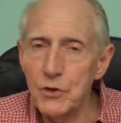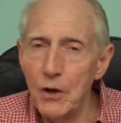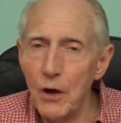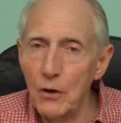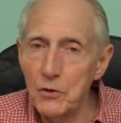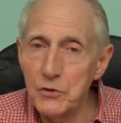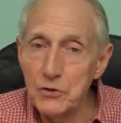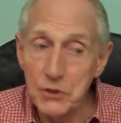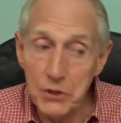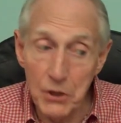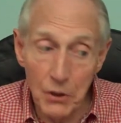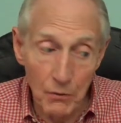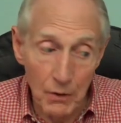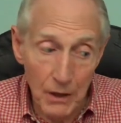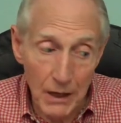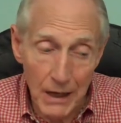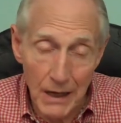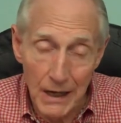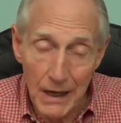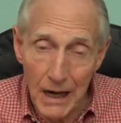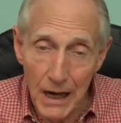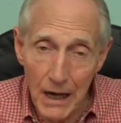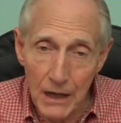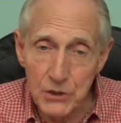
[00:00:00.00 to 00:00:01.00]
also a
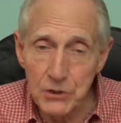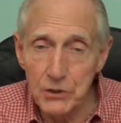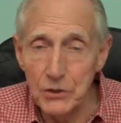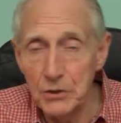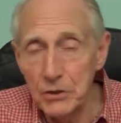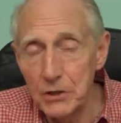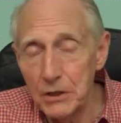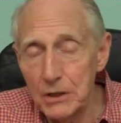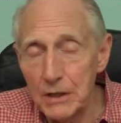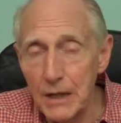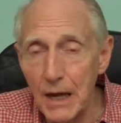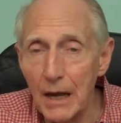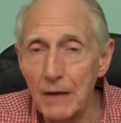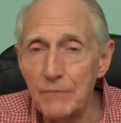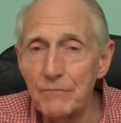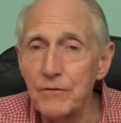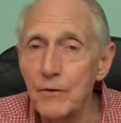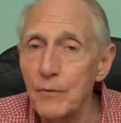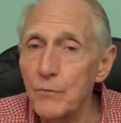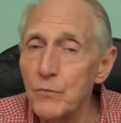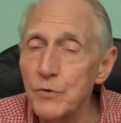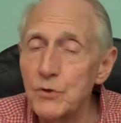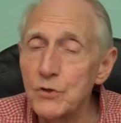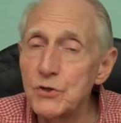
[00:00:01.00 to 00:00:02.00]
connection to that
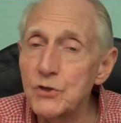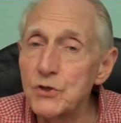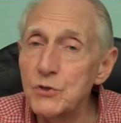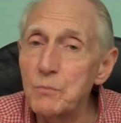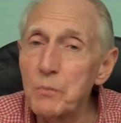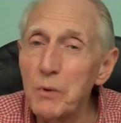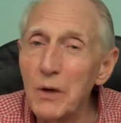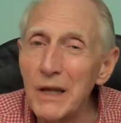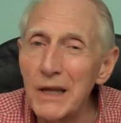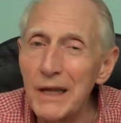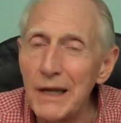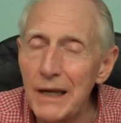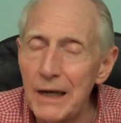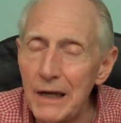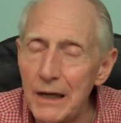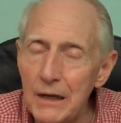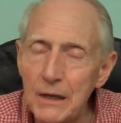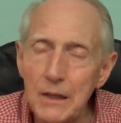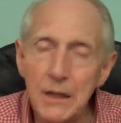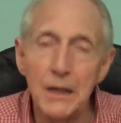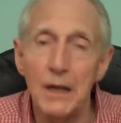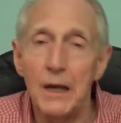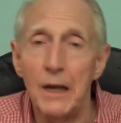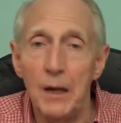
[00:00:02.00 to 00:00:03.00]
from the
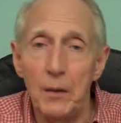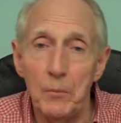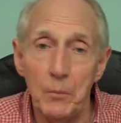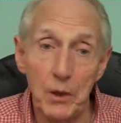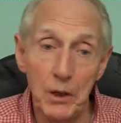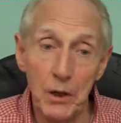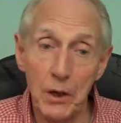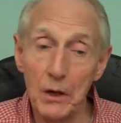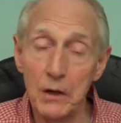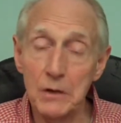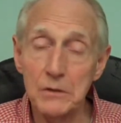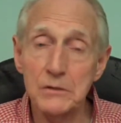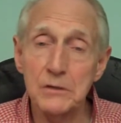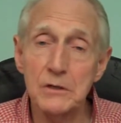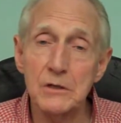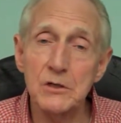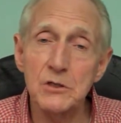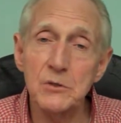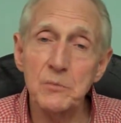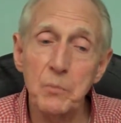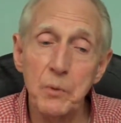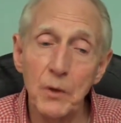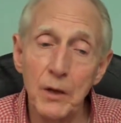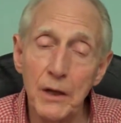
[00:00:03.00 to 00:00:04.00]
spleen, because the
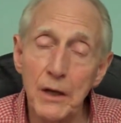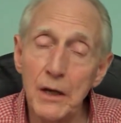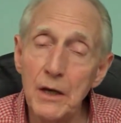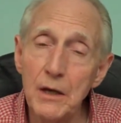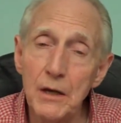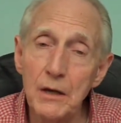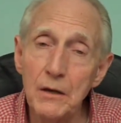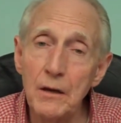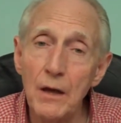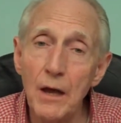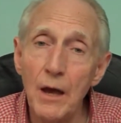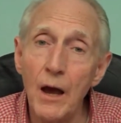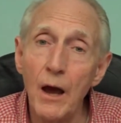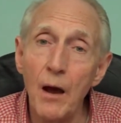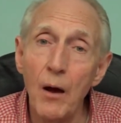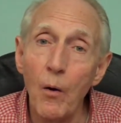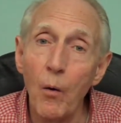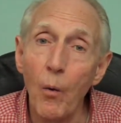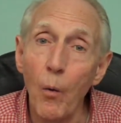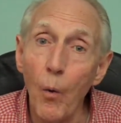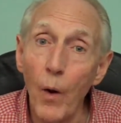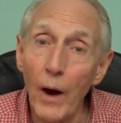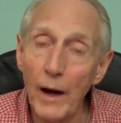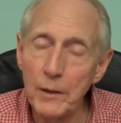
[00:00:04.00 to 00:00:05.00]
spleen,
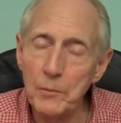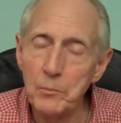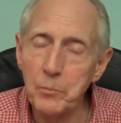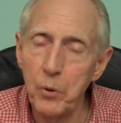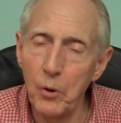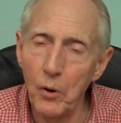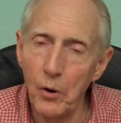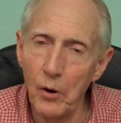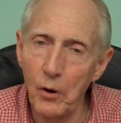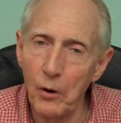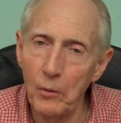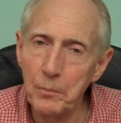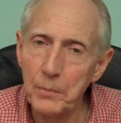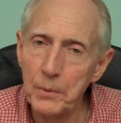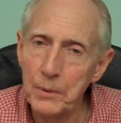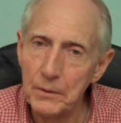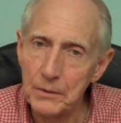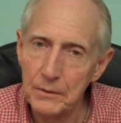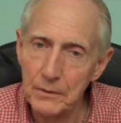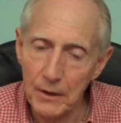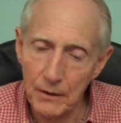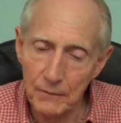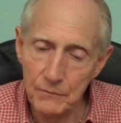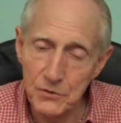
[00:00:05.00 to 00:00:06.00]
white pulp
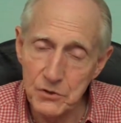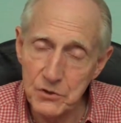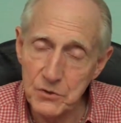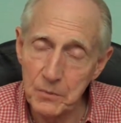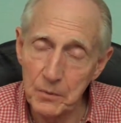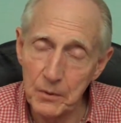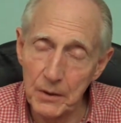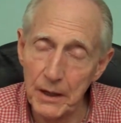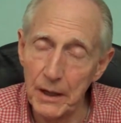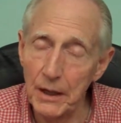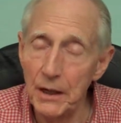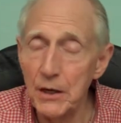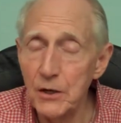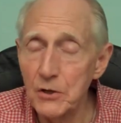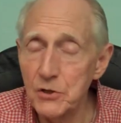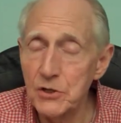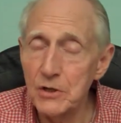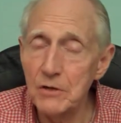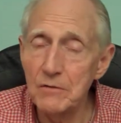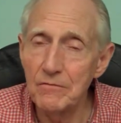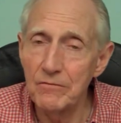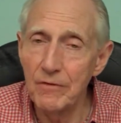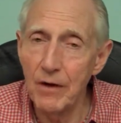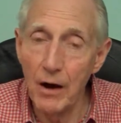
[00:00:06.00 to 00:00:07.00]
of the spleen, is
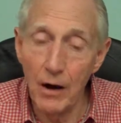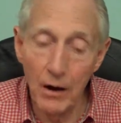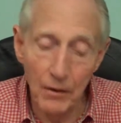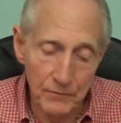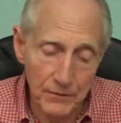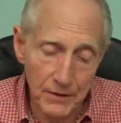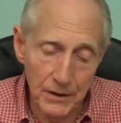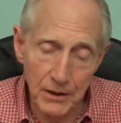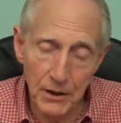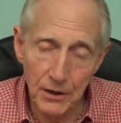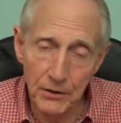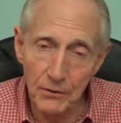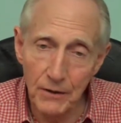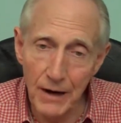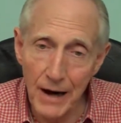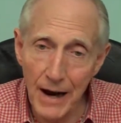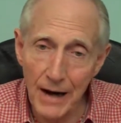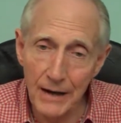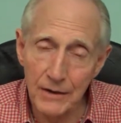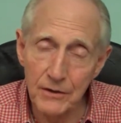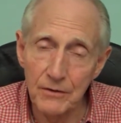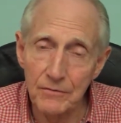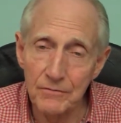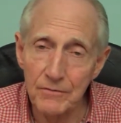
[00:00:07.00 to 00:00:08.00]
involved in either
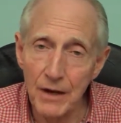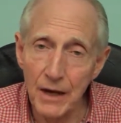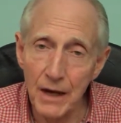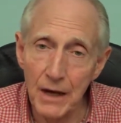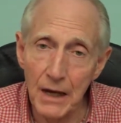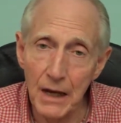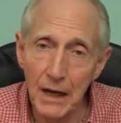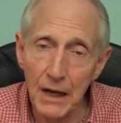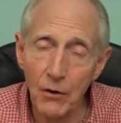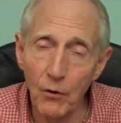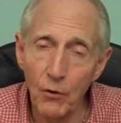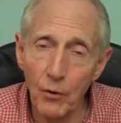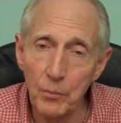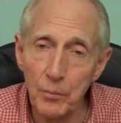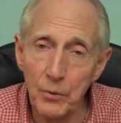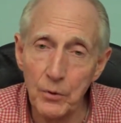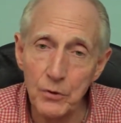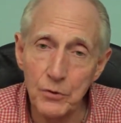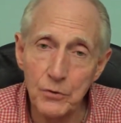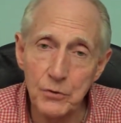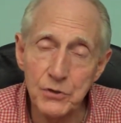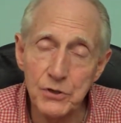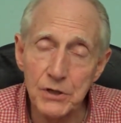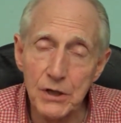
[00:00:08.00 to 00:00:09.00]
activating or
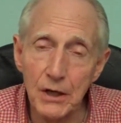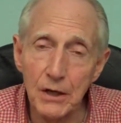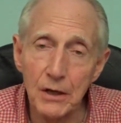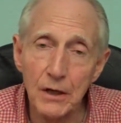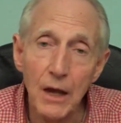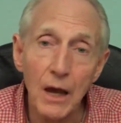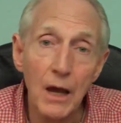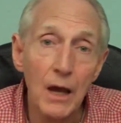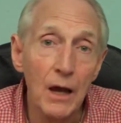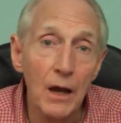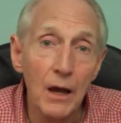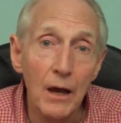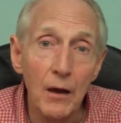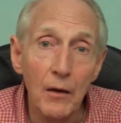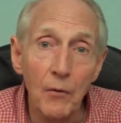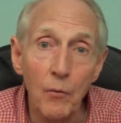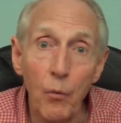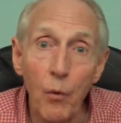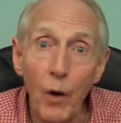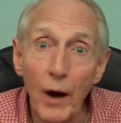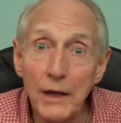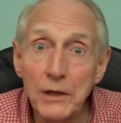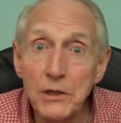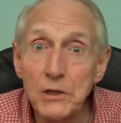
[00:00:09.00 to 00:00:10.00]
producing
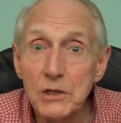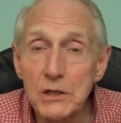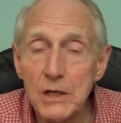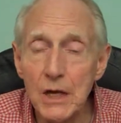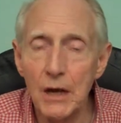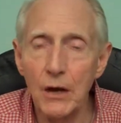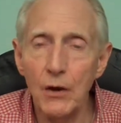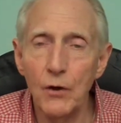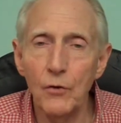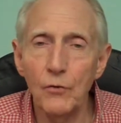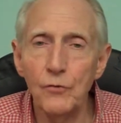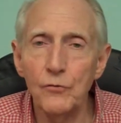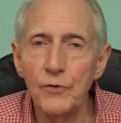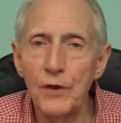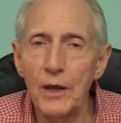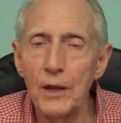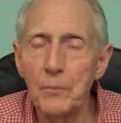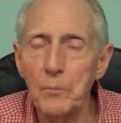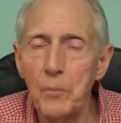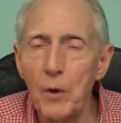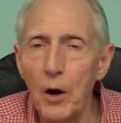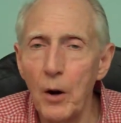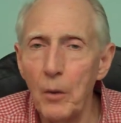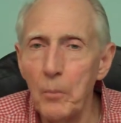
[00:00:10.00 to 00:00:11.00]
white cells
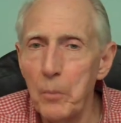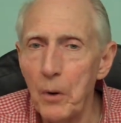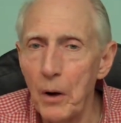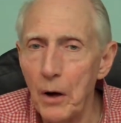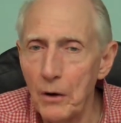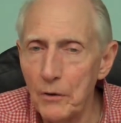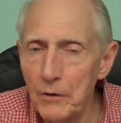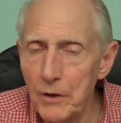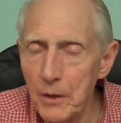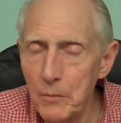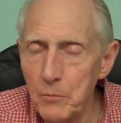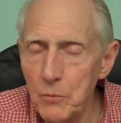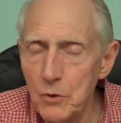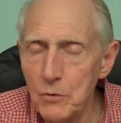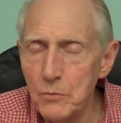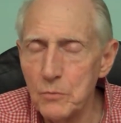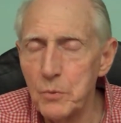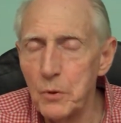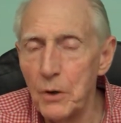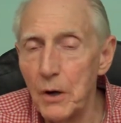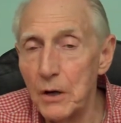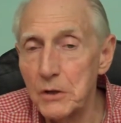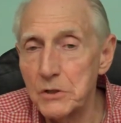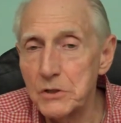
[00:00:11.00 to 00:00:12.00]
that are part of the immune
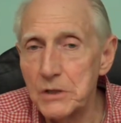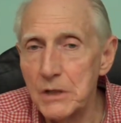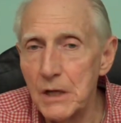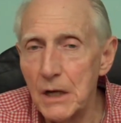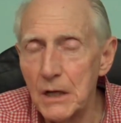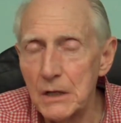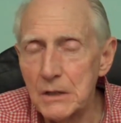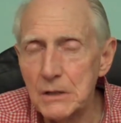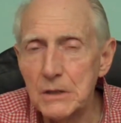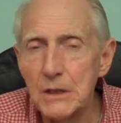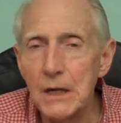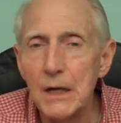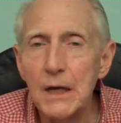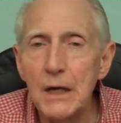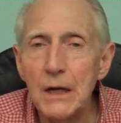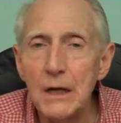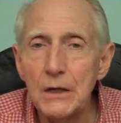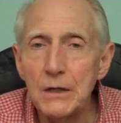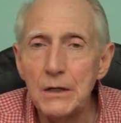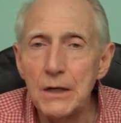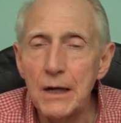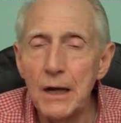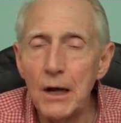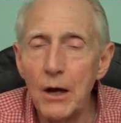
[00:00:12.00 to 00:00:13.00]
process
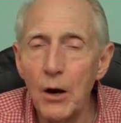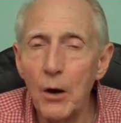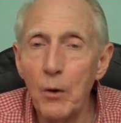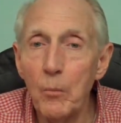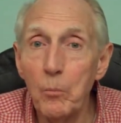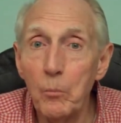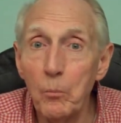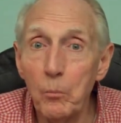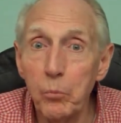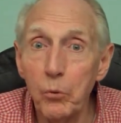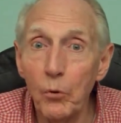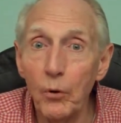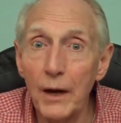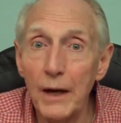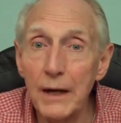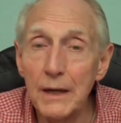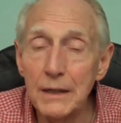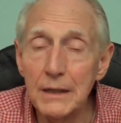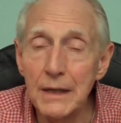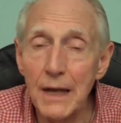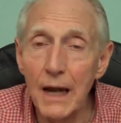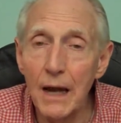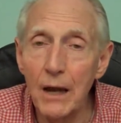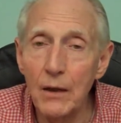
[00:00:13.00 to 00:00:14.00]
to help
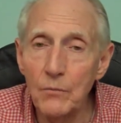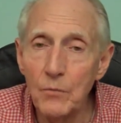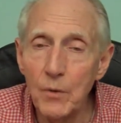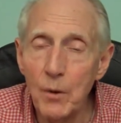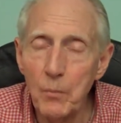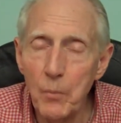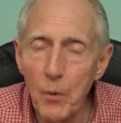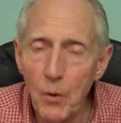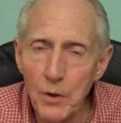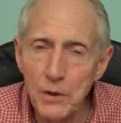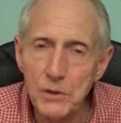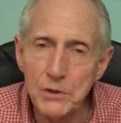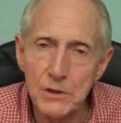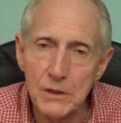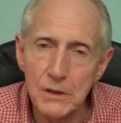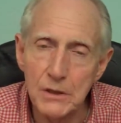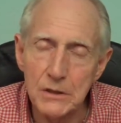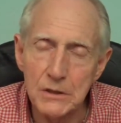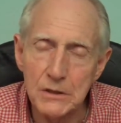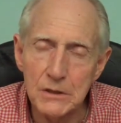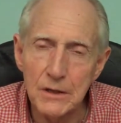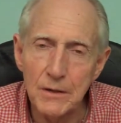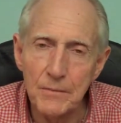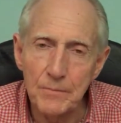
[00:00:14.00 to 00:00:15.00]
break down the
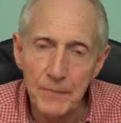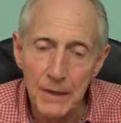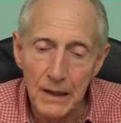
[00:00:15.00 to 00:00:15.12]
poisons.